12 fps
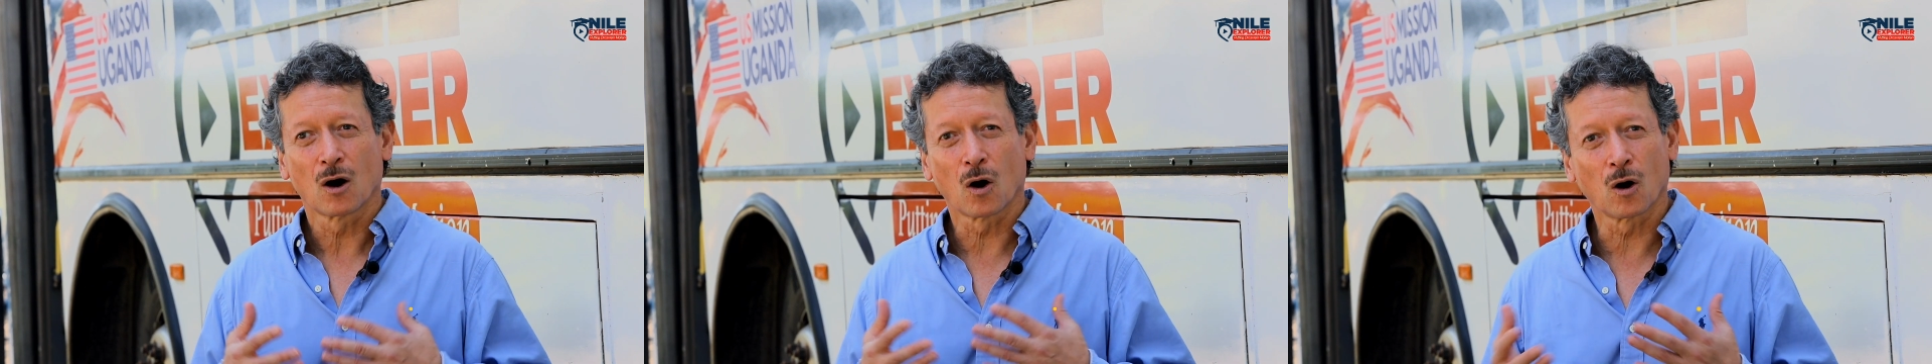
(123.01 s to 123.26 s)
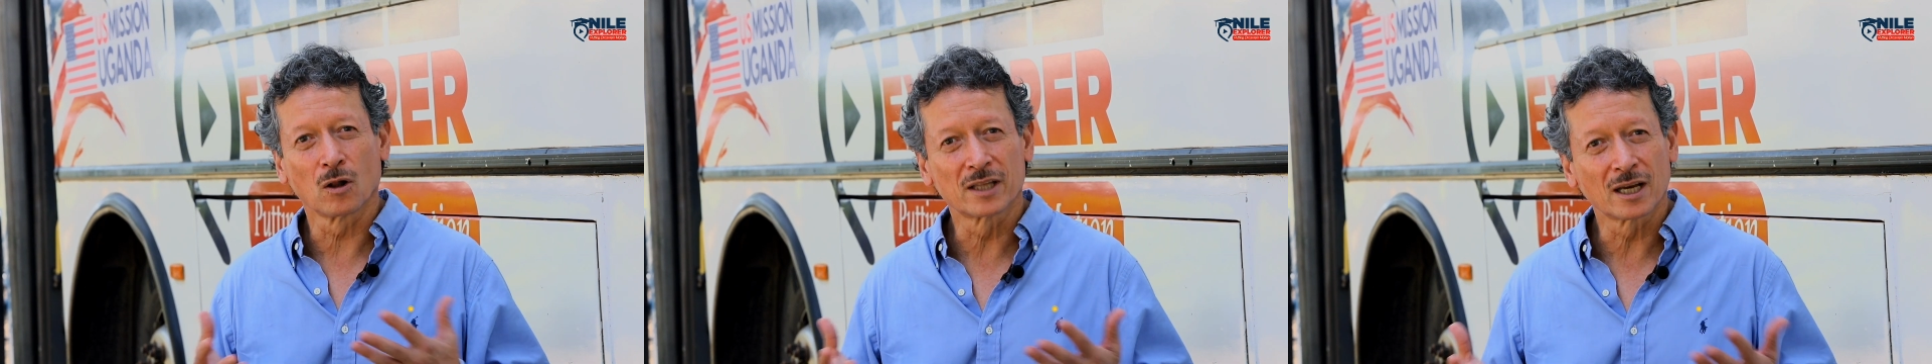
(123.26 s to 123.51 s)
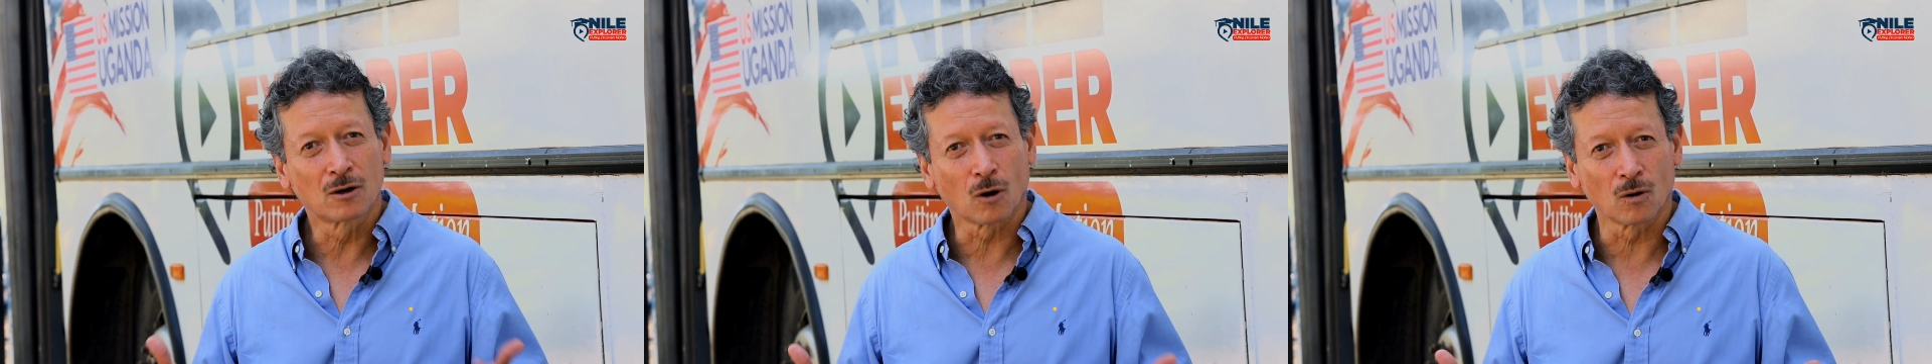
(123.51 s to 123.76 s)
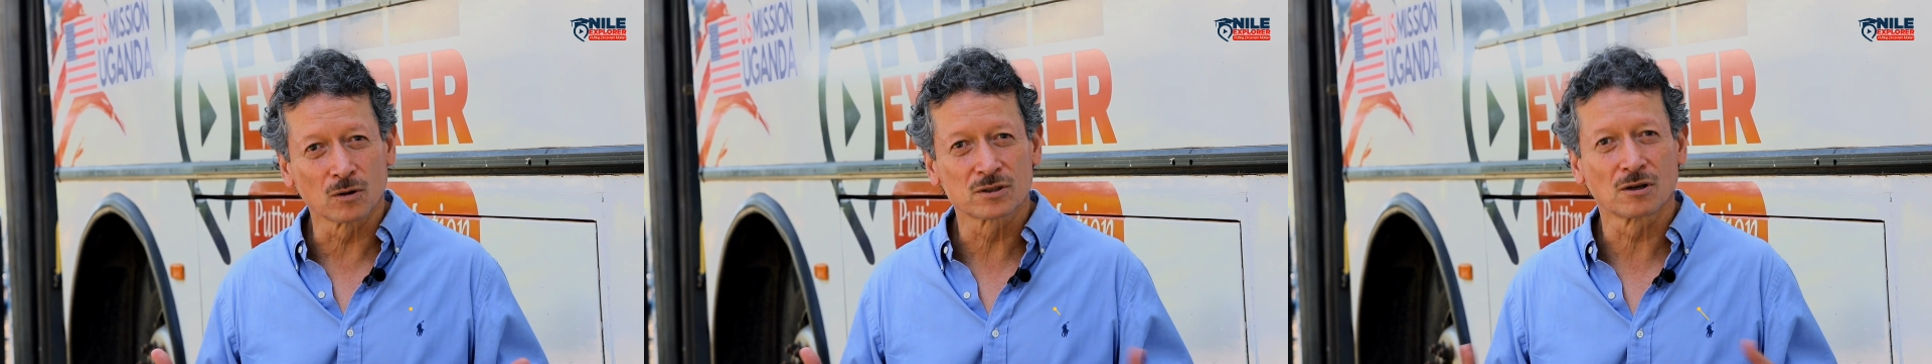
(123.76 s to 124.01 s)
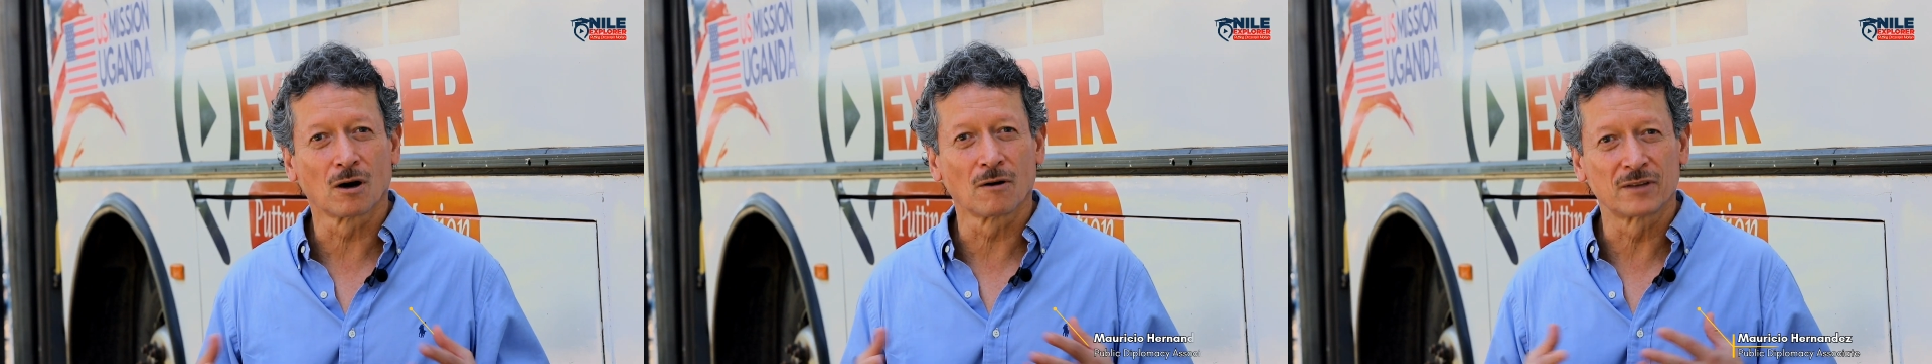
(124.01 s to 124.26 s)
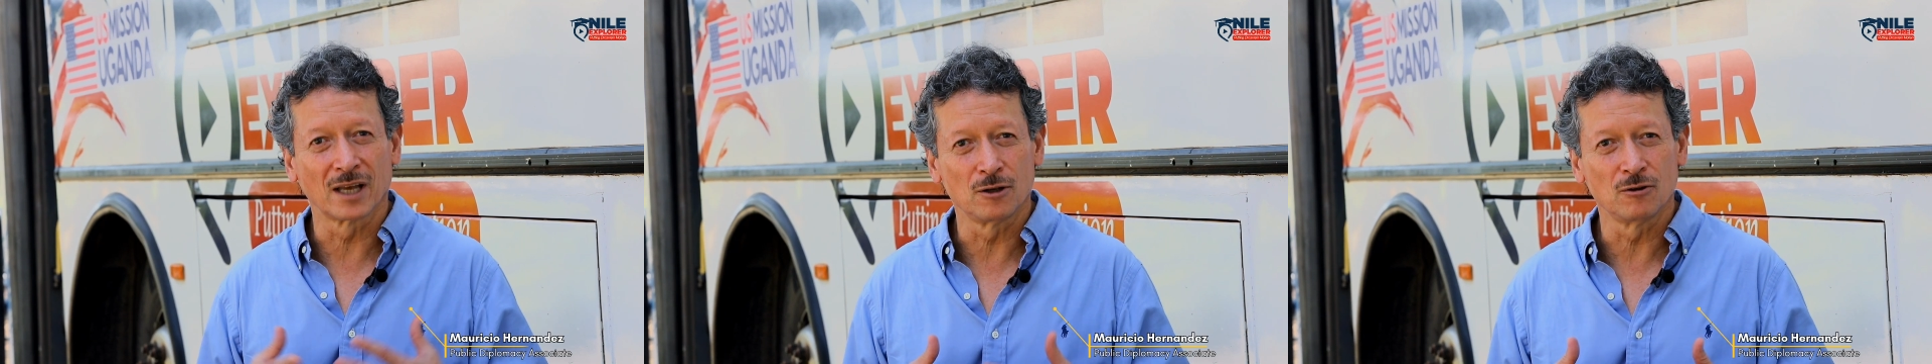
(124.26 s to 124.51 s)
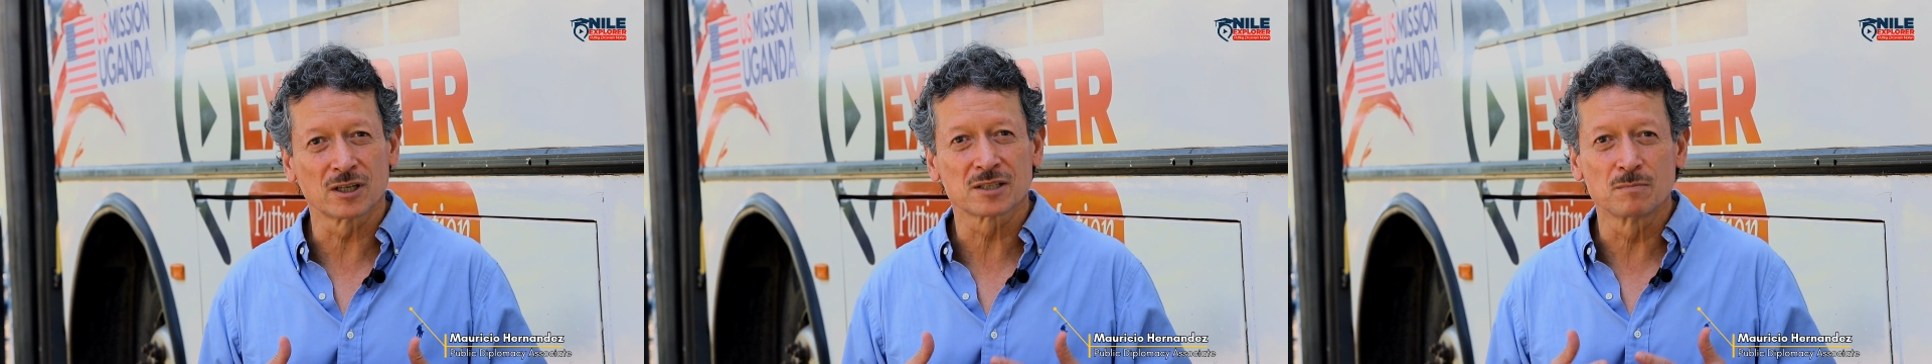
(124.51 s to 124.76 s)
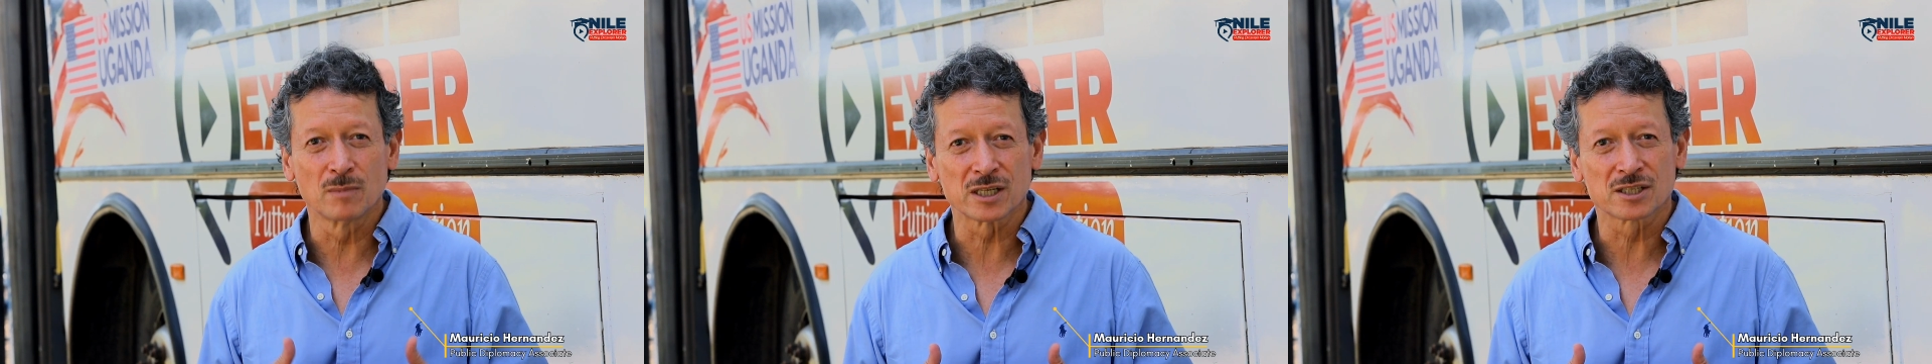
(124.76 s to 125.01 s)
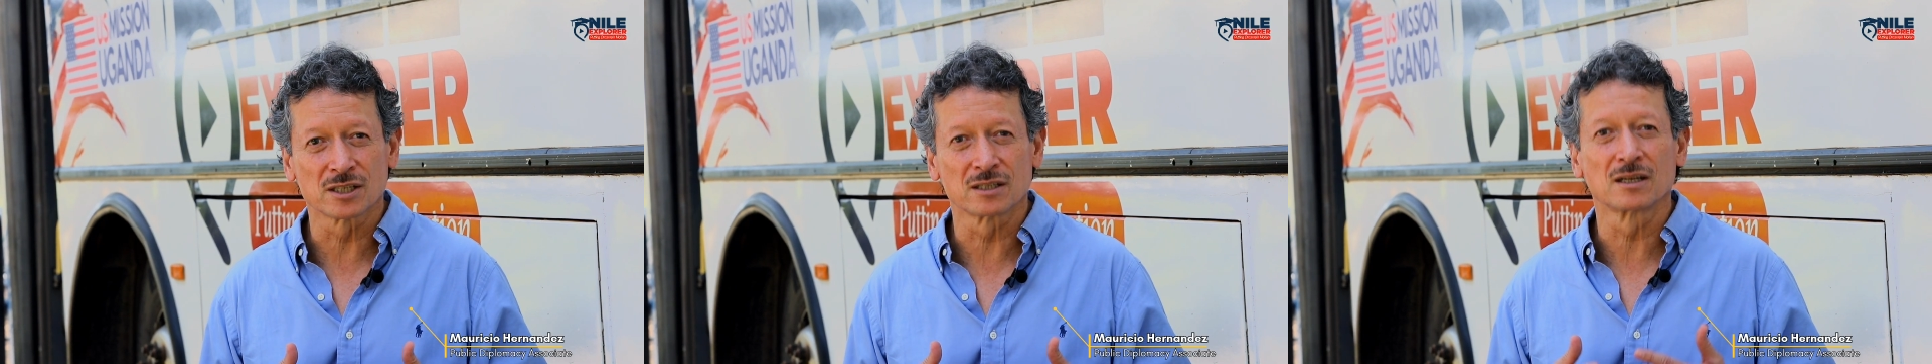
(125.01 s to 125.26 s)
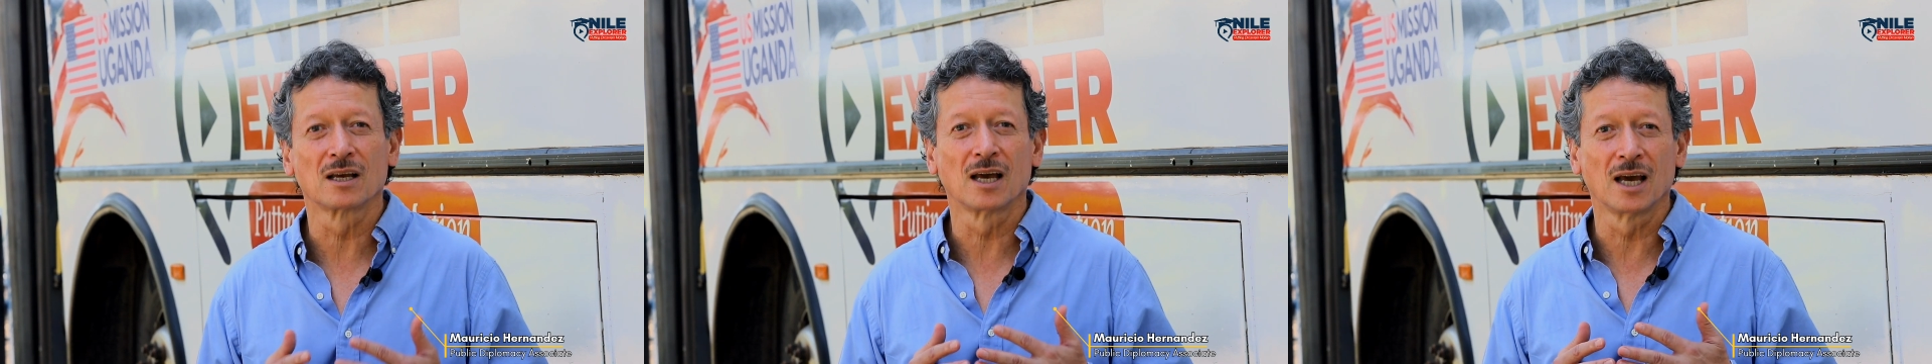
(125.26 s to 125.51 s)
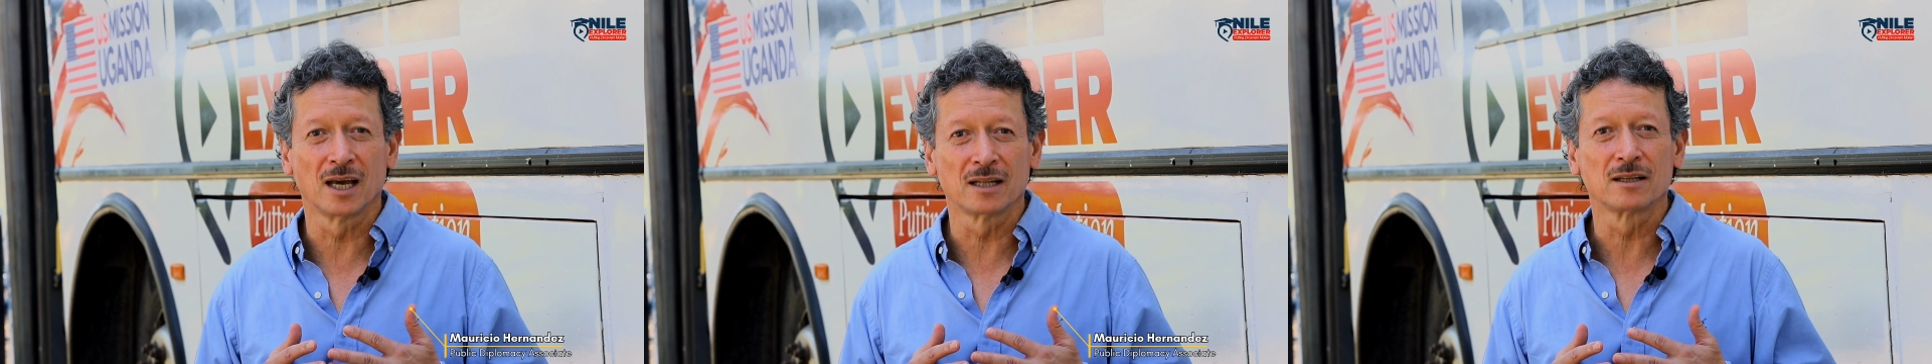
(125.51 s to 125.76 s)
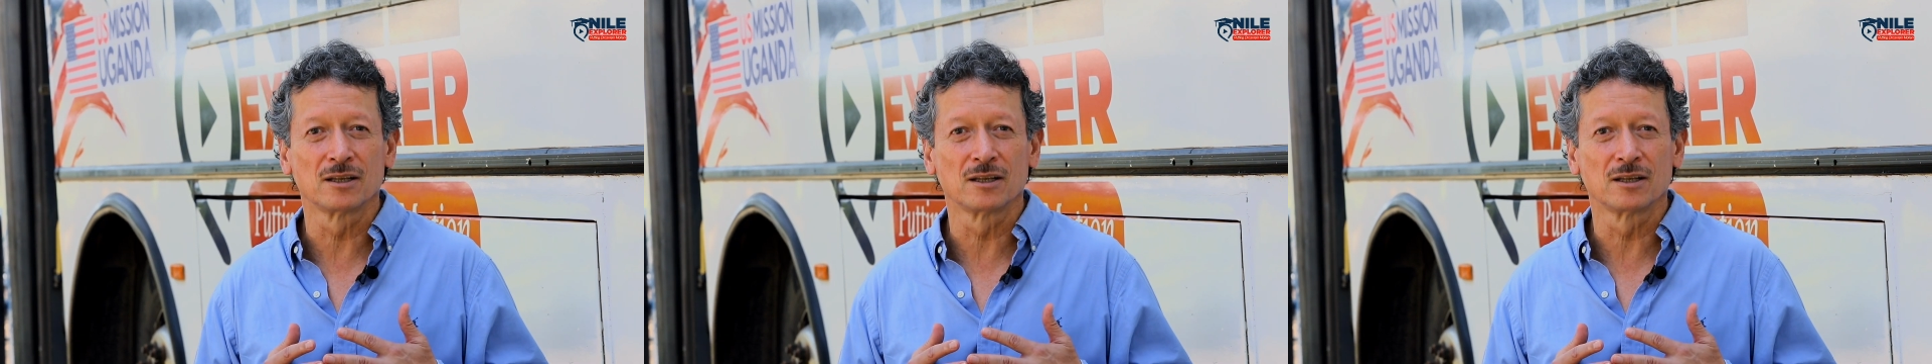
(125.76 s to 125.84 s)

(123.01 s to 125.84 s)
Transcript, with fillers: all the goals of the U.S. mission in